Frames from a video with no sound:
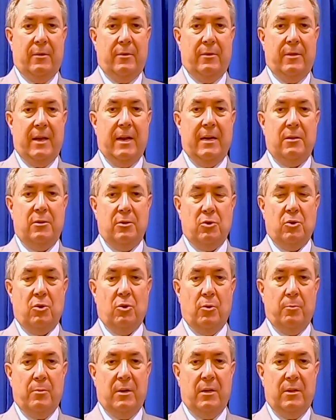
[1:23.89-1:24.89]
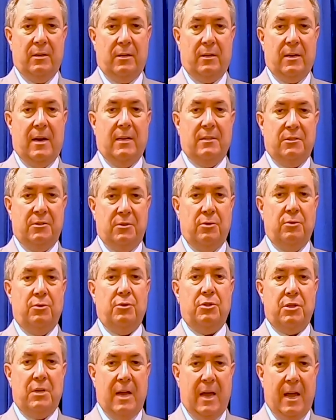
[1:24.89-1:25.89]
They determine the
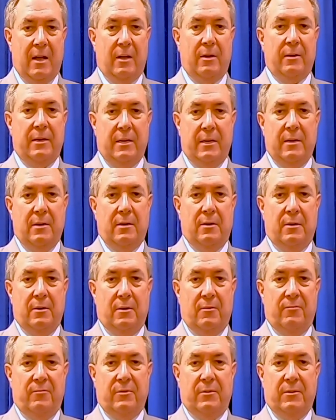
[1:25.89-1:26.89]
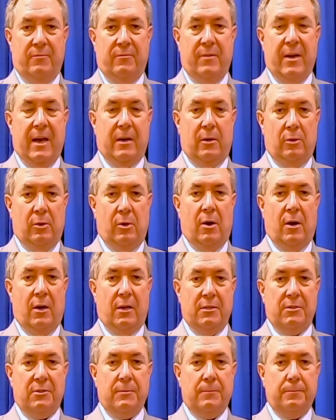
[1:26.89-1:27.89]
constitutionality of Nevada
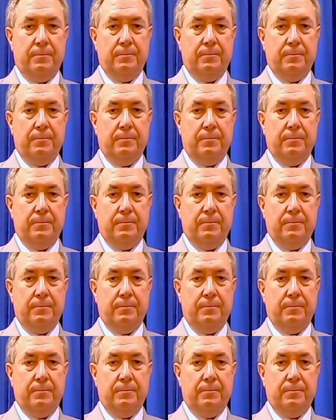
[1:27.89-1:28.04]
laws.